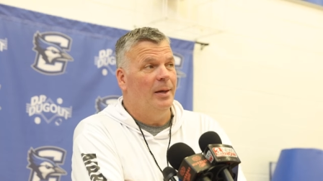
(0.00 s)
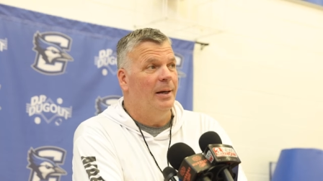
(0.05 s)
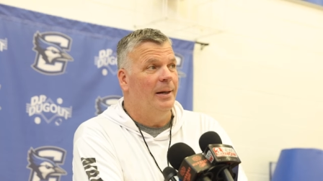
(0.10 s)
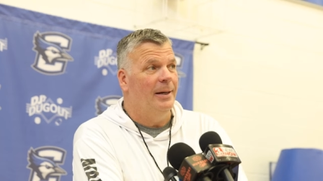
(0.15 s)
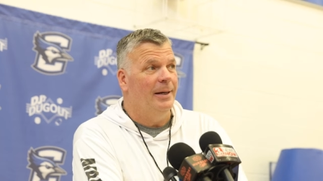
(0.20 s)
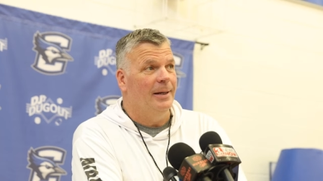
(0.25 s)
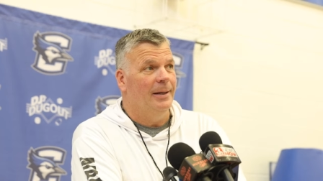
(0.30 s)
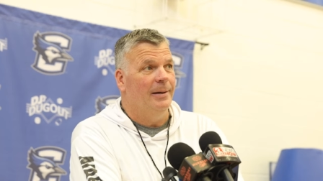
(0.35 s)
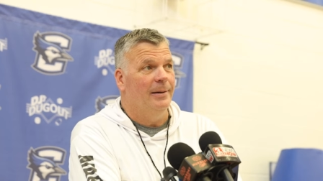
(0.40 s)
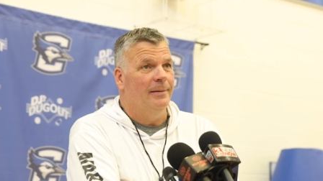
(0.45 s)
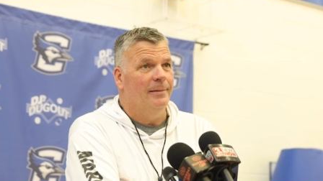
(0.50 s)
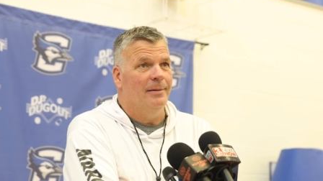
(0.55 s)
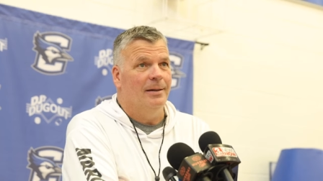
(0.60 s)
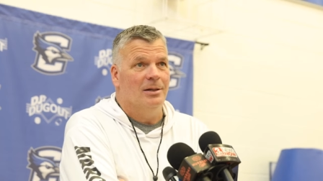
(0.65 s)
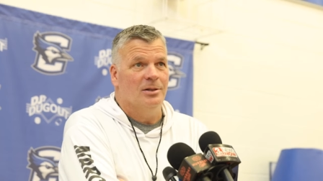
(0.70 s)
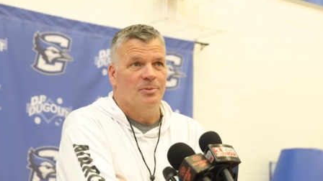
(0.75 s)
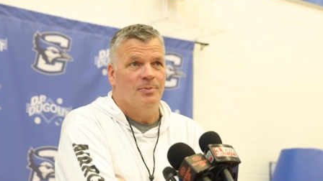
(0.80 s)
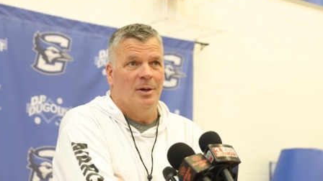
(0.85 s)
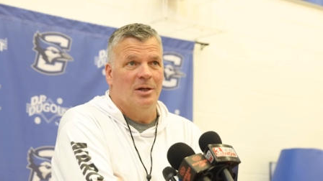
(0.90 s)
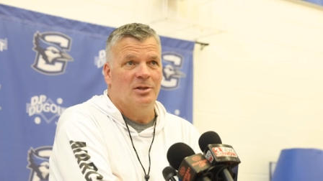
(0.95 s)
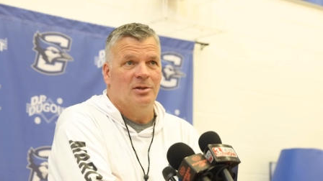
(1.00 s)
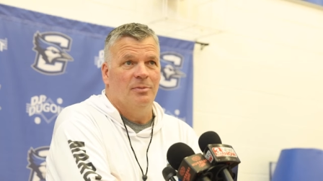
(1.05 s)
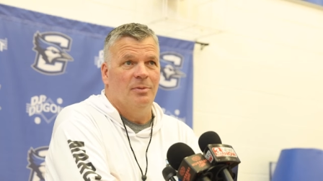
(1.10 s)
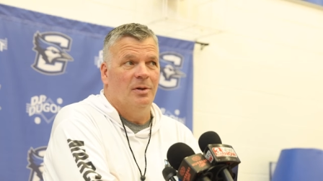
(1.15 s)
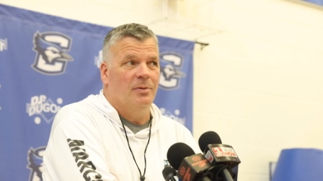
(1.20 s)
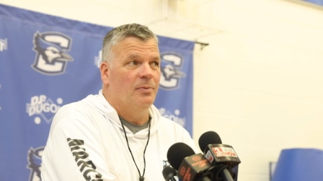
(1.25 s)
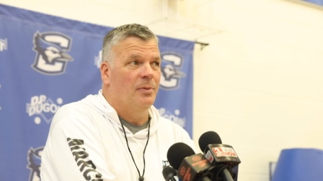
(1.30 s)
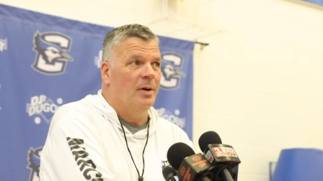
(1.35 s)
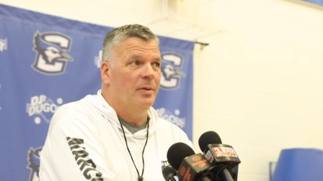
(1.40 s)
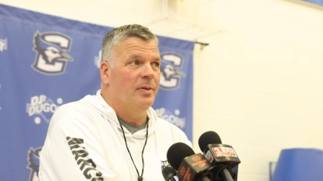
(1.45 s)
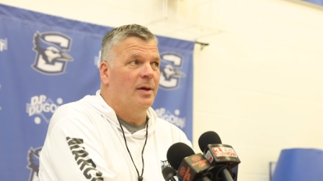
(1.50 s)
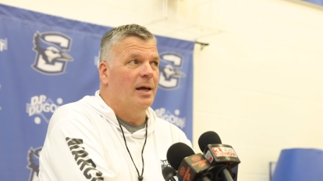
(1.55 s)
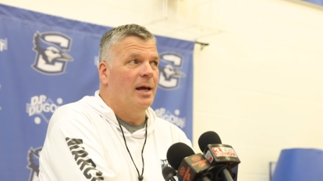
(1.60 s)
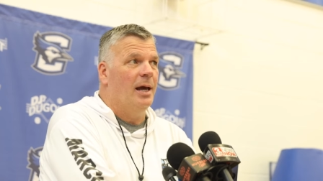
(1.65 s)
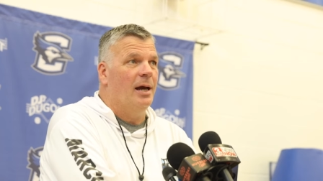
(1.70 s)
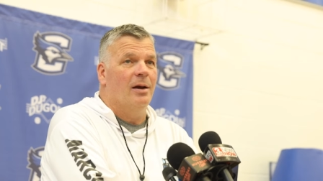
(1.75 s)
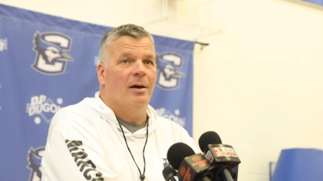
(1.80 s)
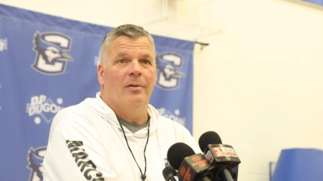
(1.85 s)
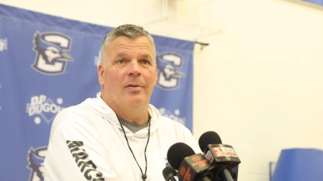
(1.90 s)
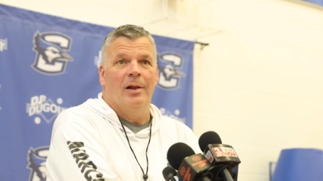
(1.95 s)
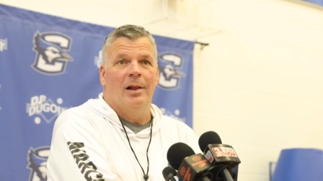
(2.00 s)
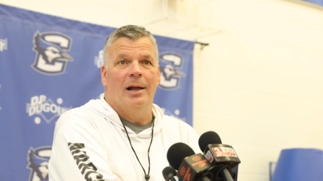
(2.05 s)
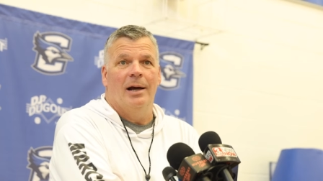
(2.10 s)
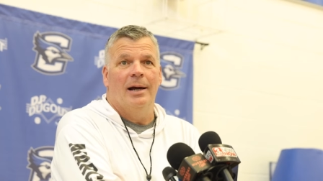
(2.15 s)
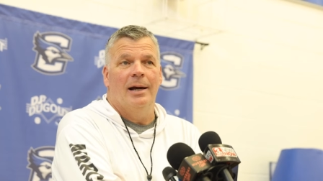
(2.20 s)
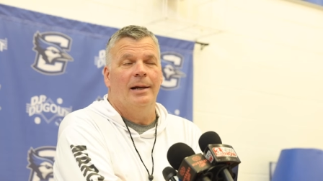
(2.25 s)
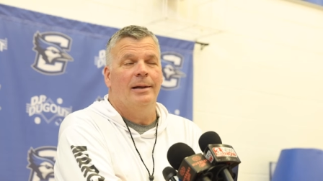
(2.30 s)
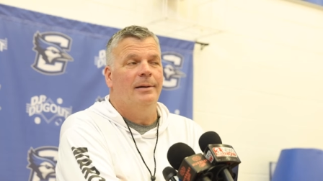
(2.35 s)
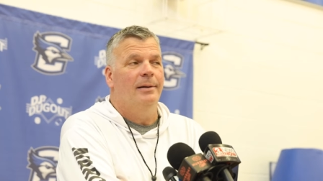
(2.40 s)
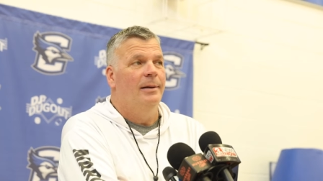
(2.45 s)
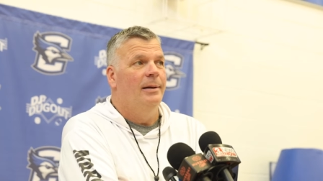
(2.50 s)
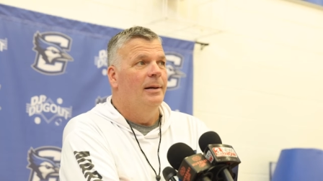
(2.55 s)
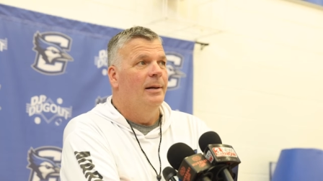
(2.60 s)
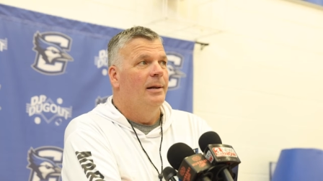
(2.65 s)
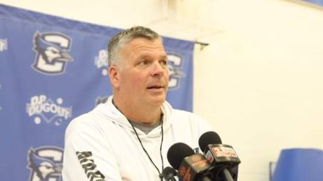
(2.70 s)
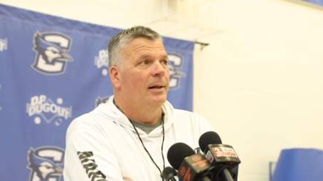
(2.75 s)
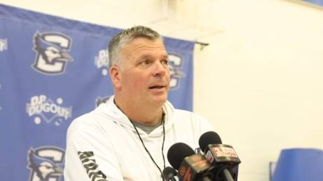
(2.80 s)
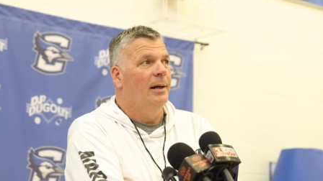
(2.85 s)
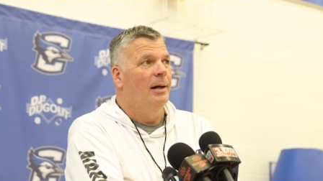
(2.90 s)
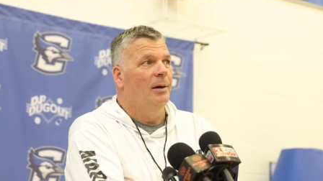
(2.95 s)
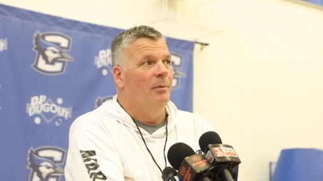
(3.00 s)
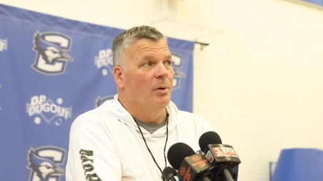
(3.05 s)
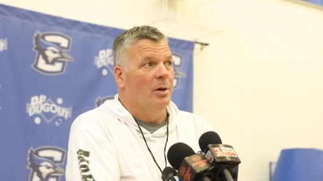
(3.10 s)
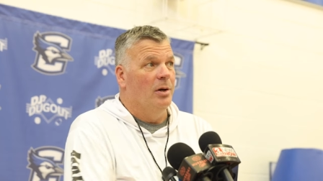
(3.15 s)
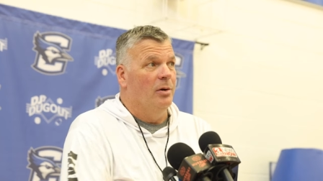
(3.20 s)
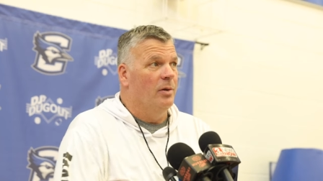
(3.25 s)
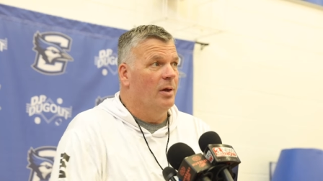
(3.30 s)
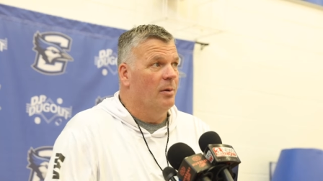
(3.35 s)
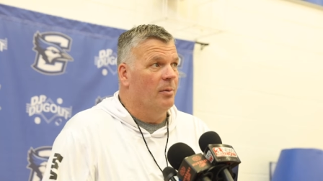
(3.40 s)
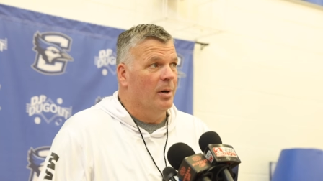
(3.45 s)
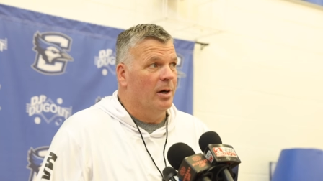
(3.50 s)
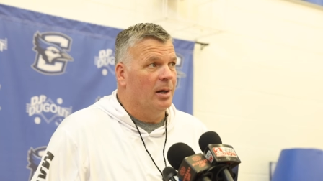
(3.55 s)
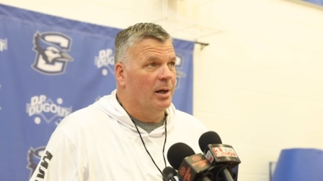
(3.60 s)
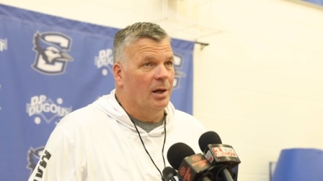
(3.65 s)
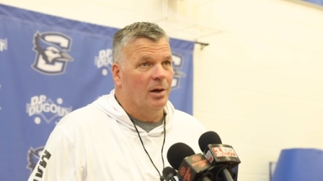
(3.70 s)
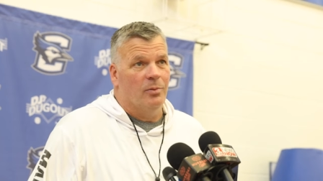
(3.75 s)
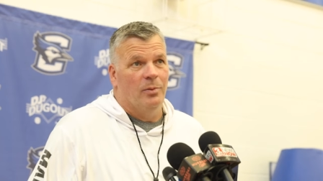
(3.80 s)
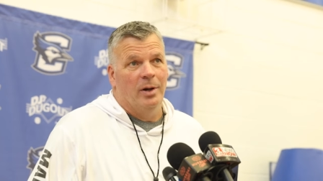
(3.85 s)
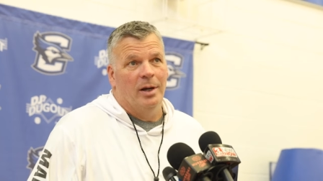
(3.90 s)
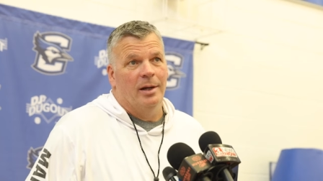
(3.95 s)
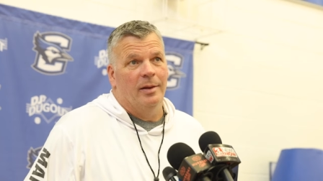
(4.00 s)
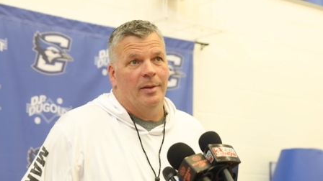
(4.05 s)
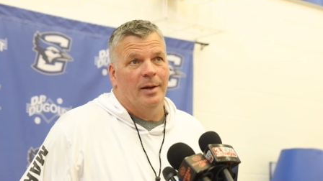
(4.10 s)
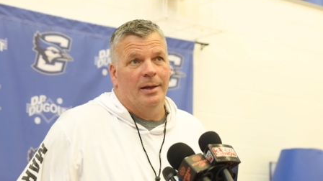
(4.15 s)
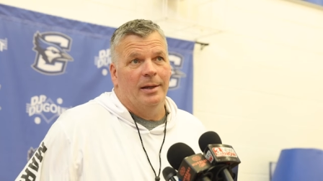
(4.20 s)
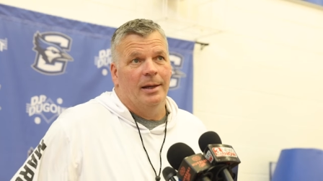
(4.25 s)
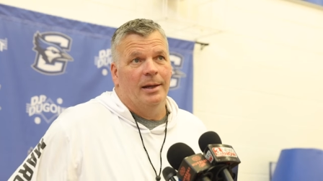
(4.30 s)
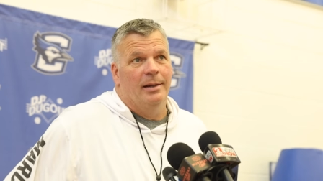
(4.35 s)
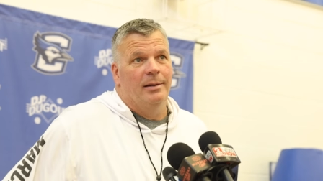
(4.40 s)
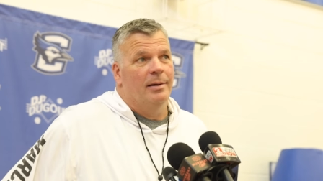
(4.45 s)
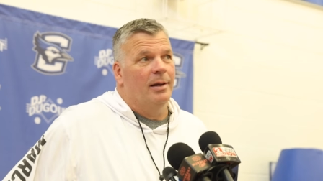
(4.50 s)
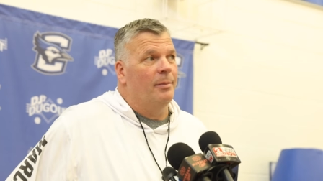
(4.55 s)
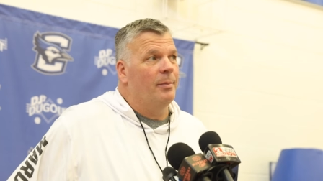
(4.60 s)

And especially with what they had on the line, we knew they weren't going to quit, and they didn't.